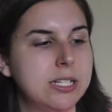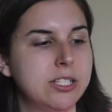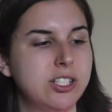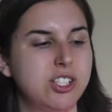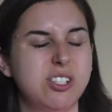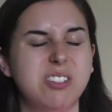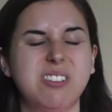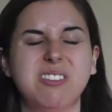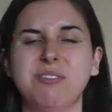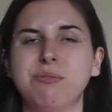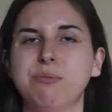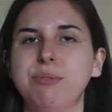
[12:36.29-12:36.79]

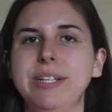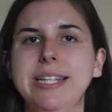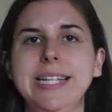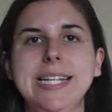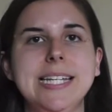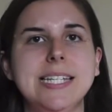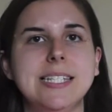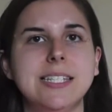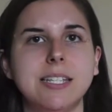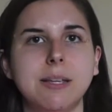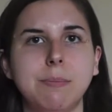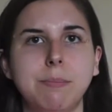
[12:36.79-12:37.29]
It's just
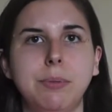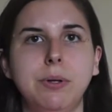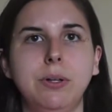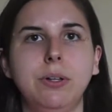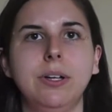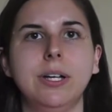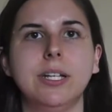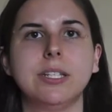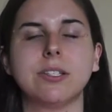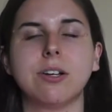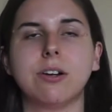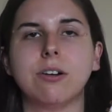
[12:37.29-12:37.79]
really
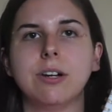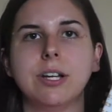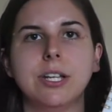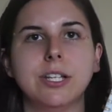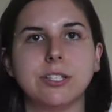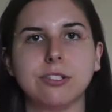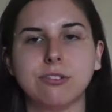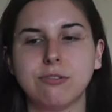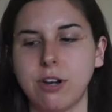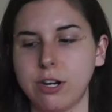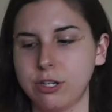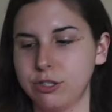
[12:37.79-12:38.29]
simple. It's already
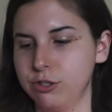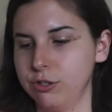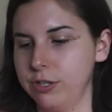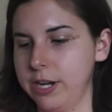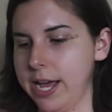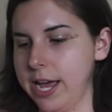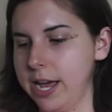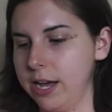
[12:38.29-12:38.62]
structured